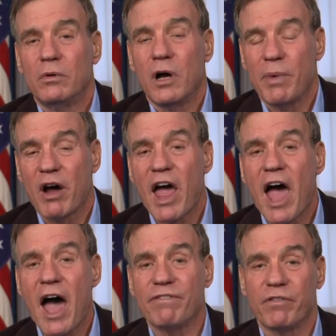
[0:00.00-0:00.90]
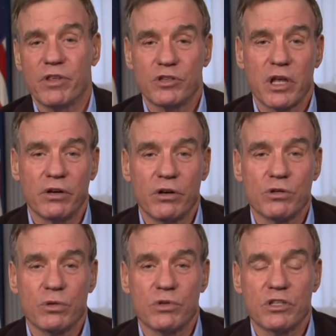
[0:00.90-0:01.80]
about half of the senators
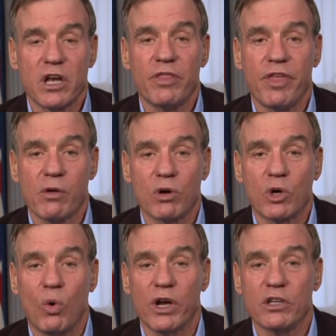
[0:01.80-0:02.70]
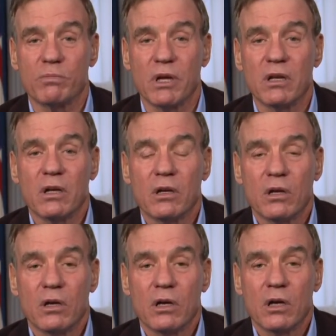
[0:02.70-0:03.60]
who'd said they were going to be
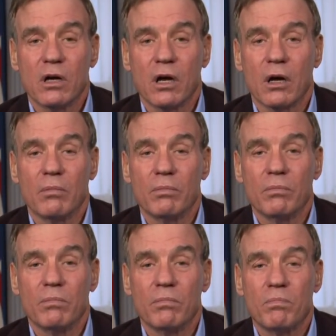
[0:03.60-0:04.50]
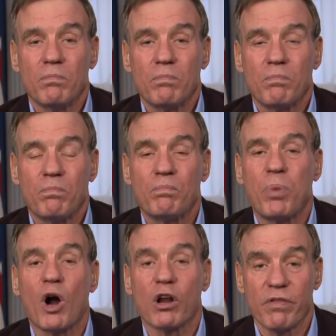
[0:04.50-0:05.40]
um,
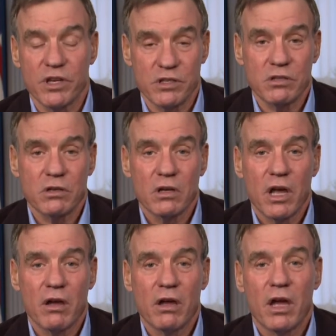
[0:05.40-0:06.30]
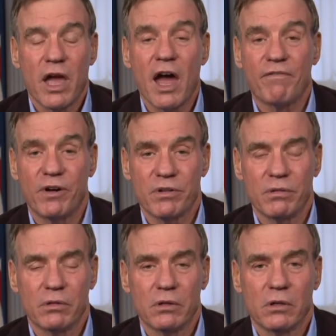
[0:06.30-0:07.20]
part of this effort
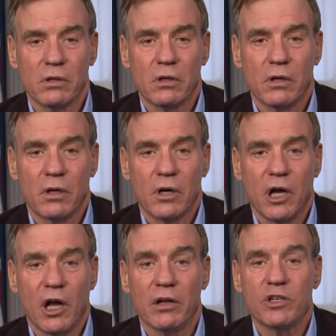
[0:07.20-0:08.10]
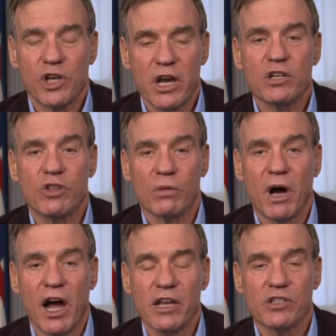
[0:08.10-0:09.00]
uh, changed their
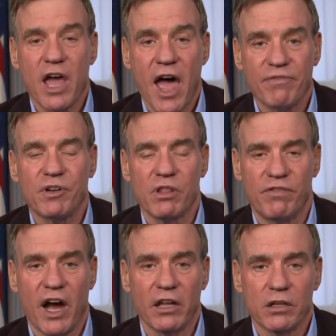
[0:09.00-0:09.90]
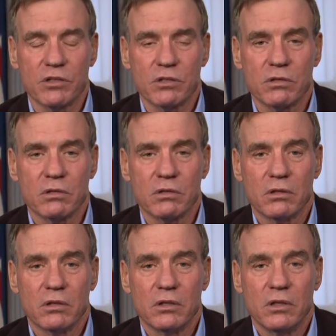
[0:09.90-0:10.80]
minds after the violence
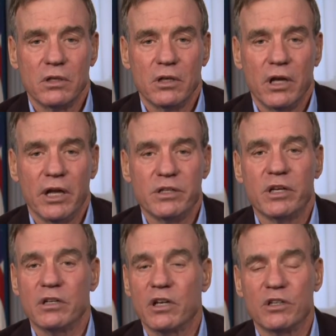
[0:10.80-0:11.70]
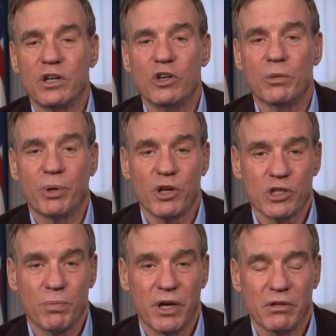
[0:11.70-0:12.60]
and didn't continue to
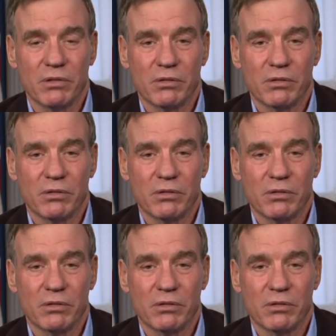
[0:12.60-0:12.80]
participate.